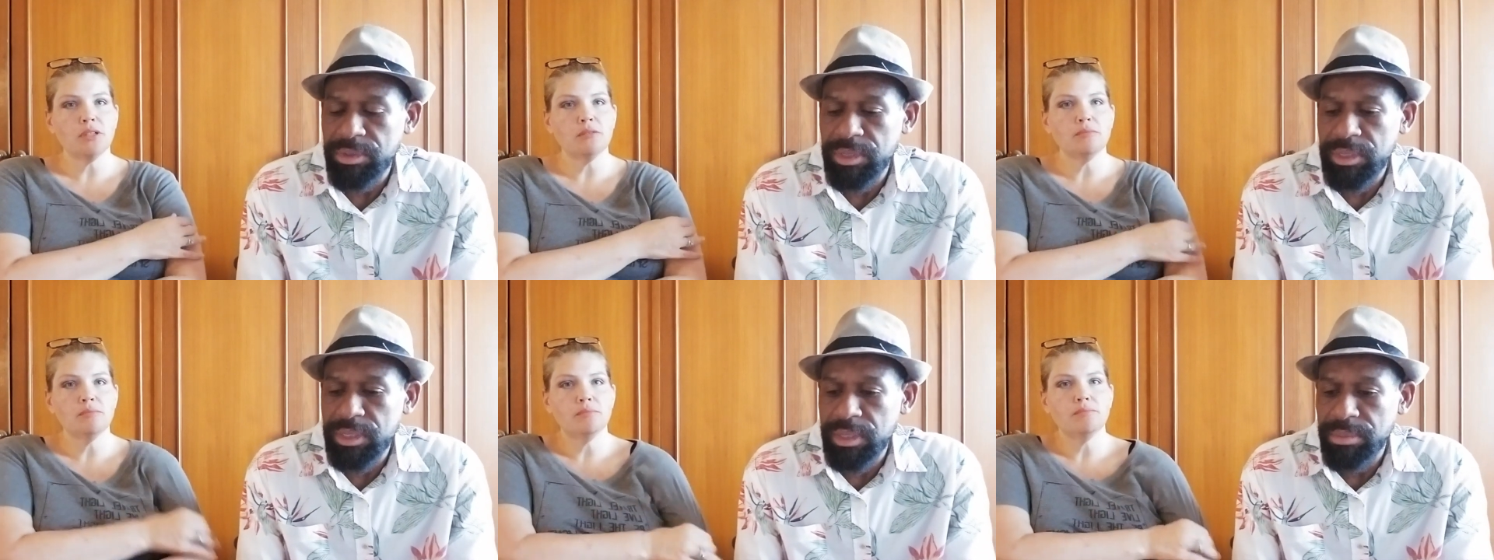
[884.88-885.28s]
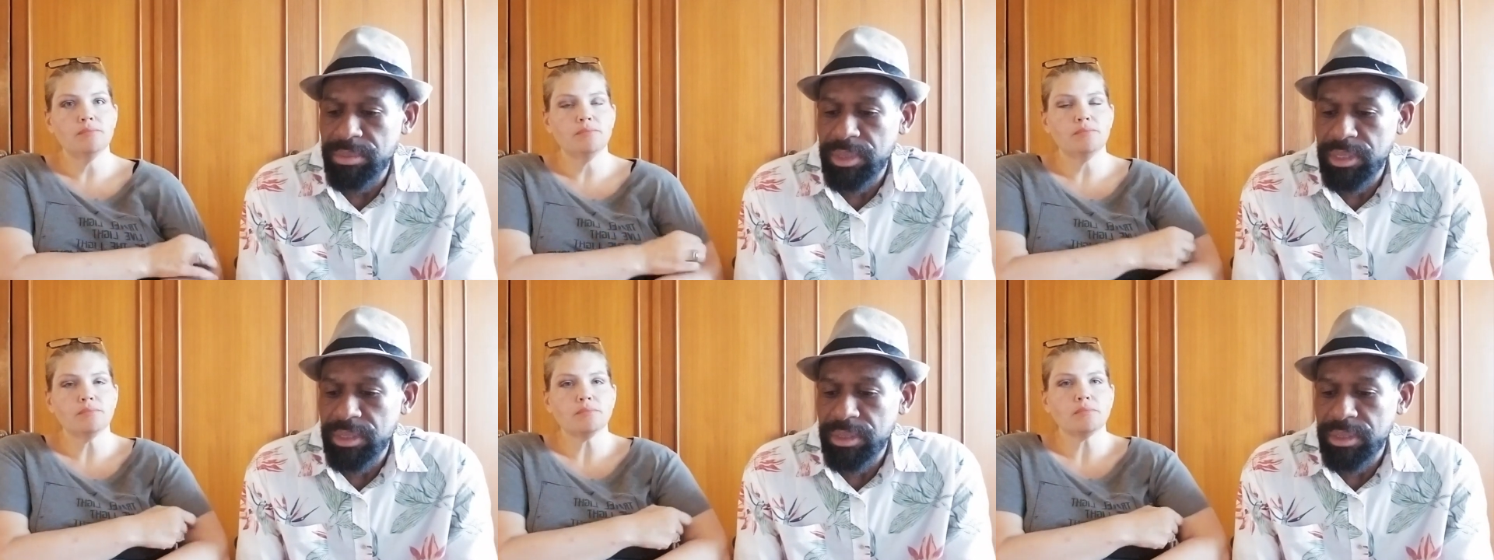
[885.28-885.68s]

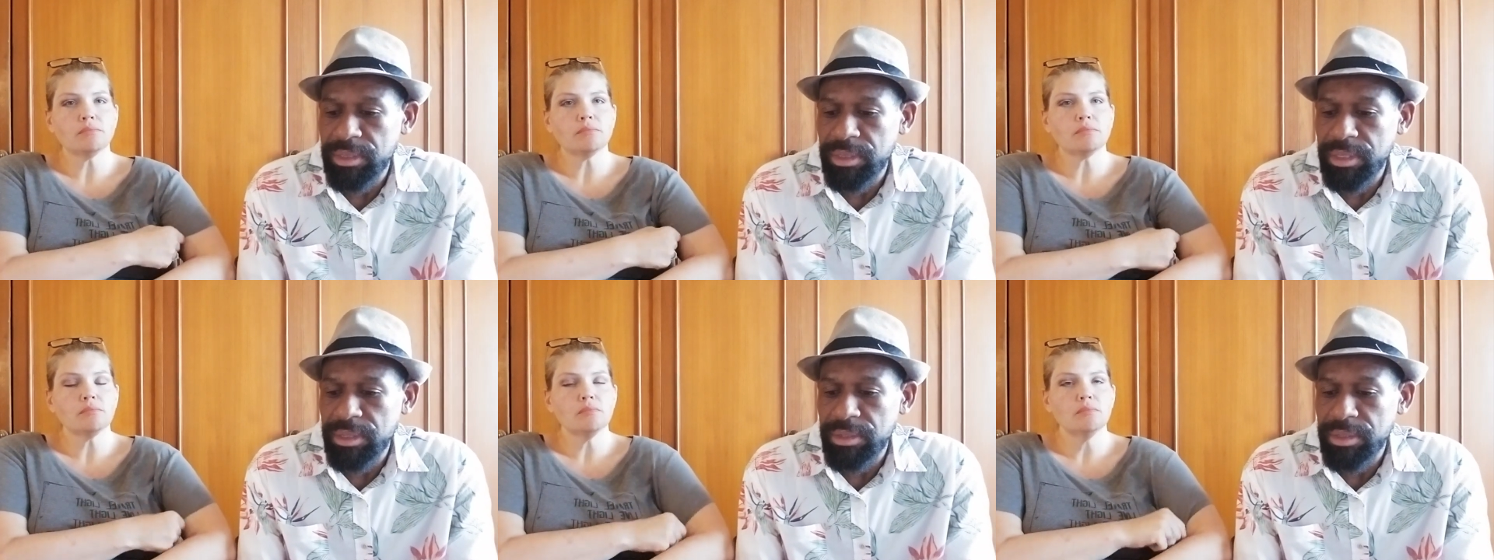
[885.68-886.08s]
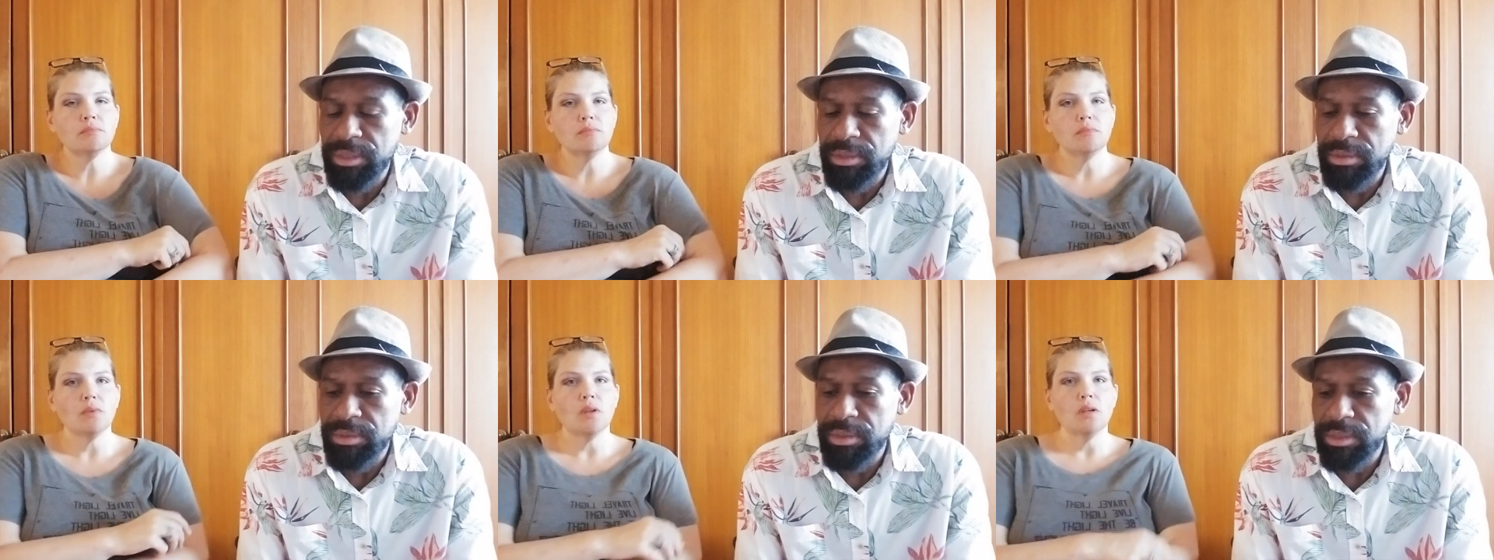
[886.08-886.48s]

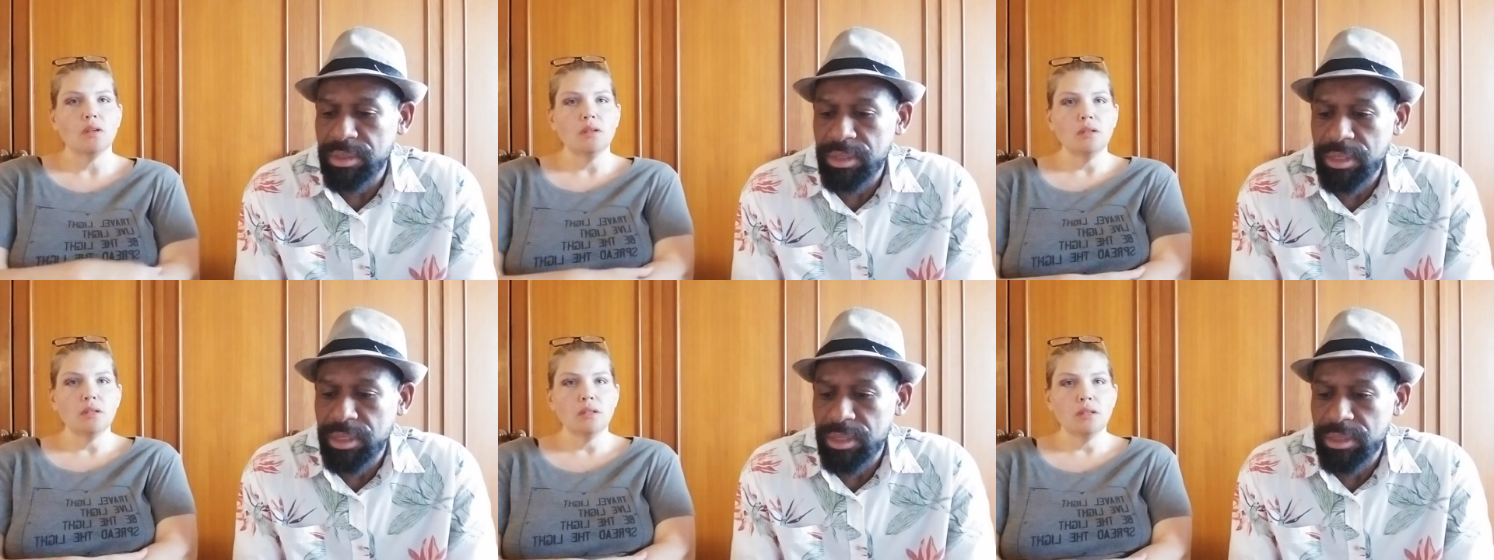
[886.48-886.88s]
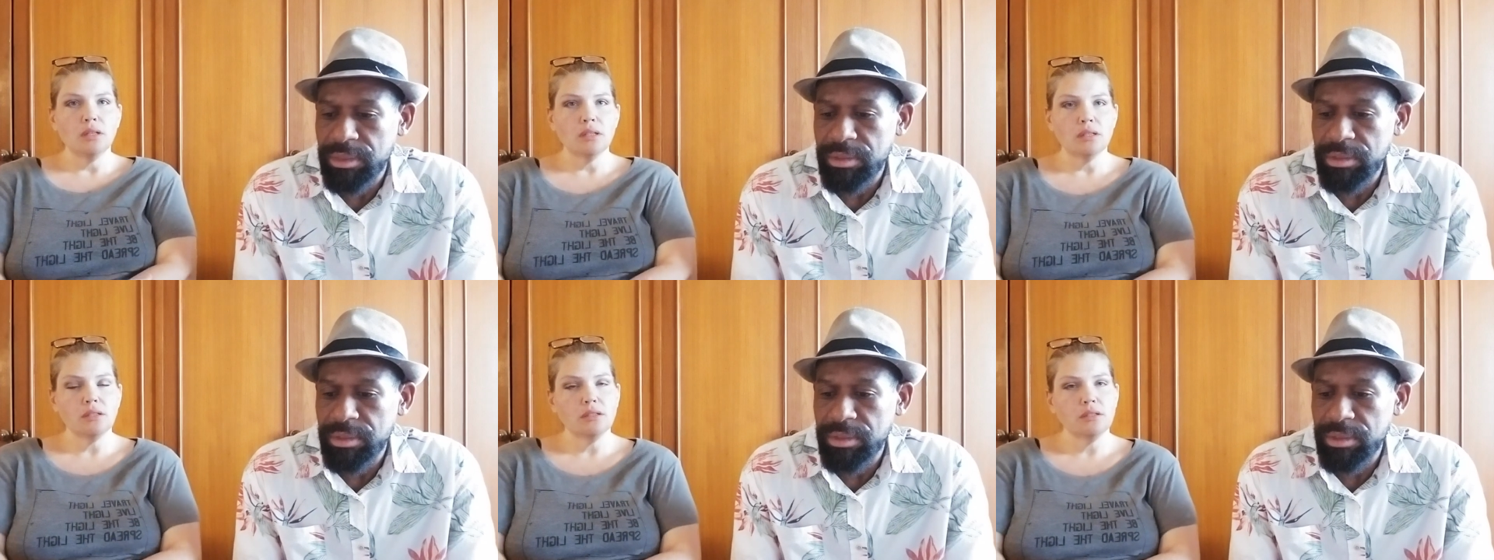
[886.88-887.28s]

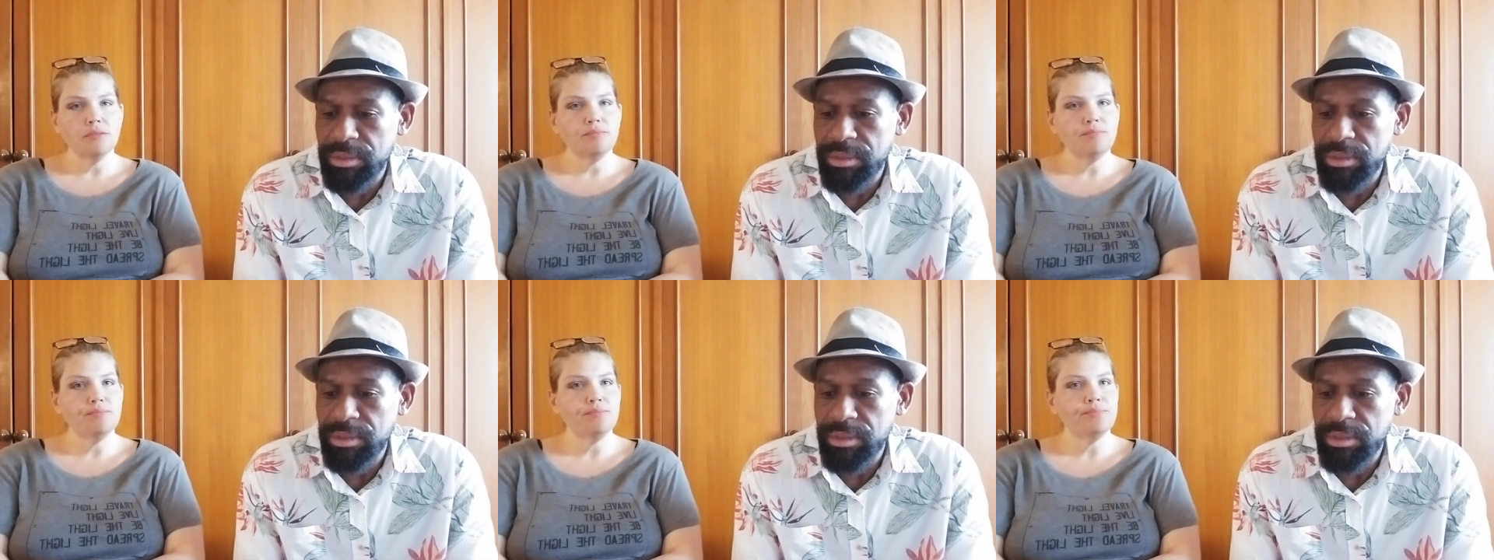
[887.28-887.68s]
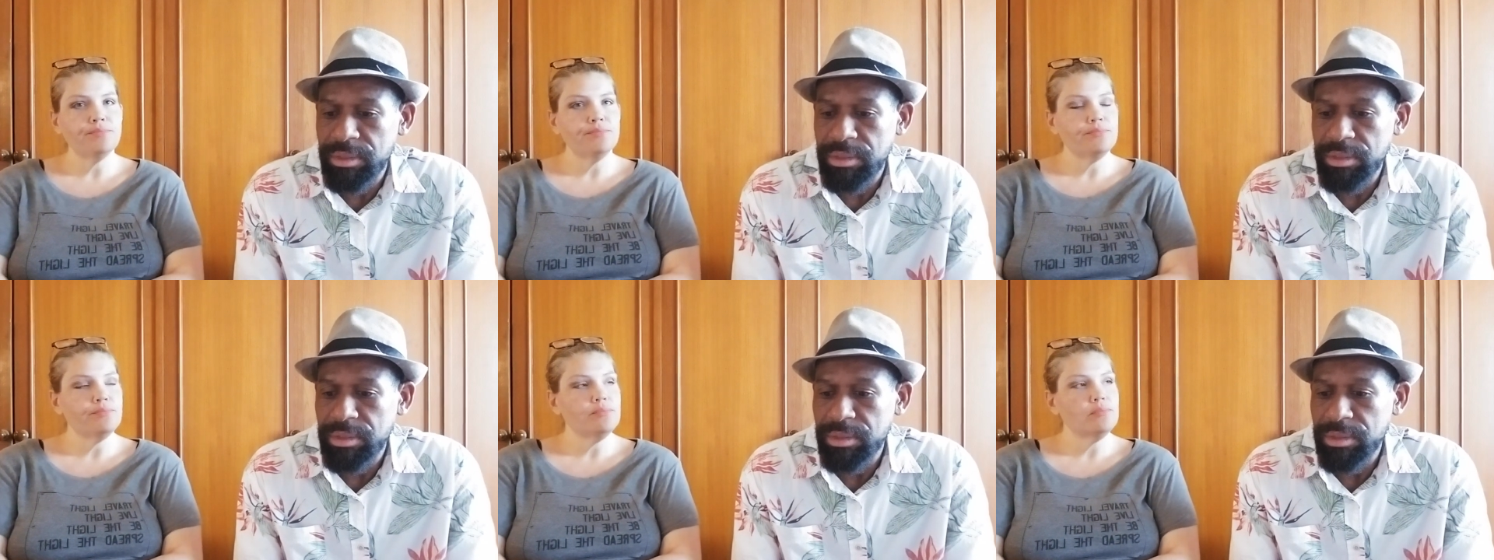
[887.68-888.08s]

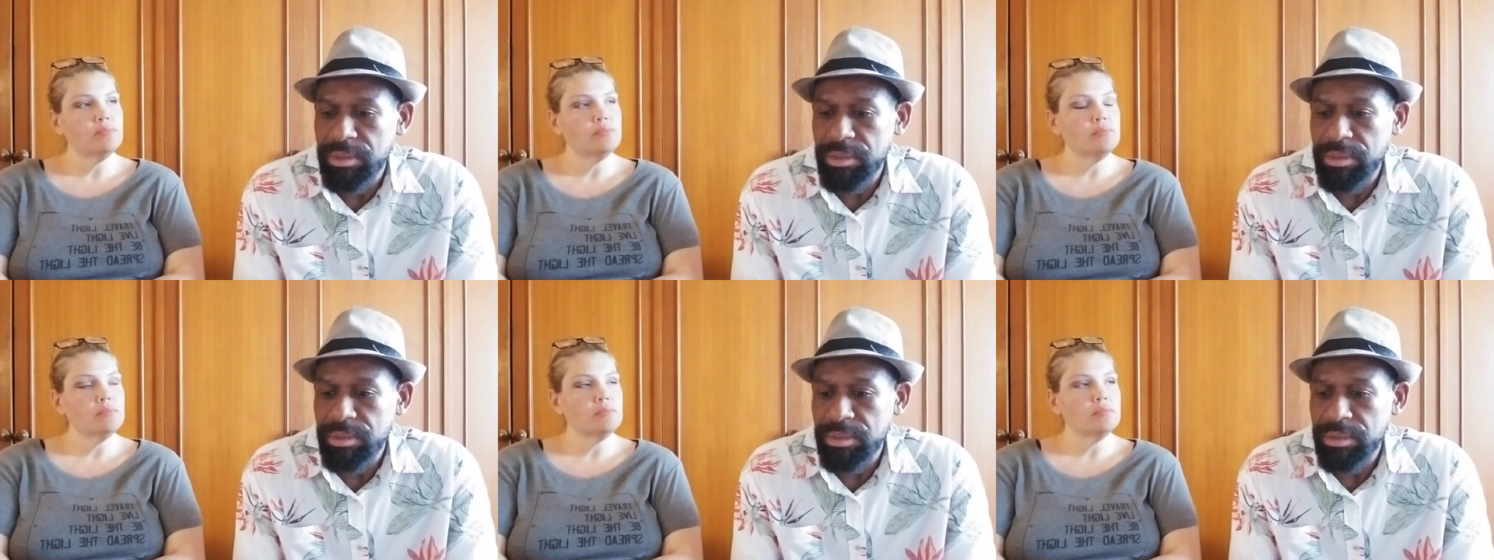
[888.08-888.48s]
(silence)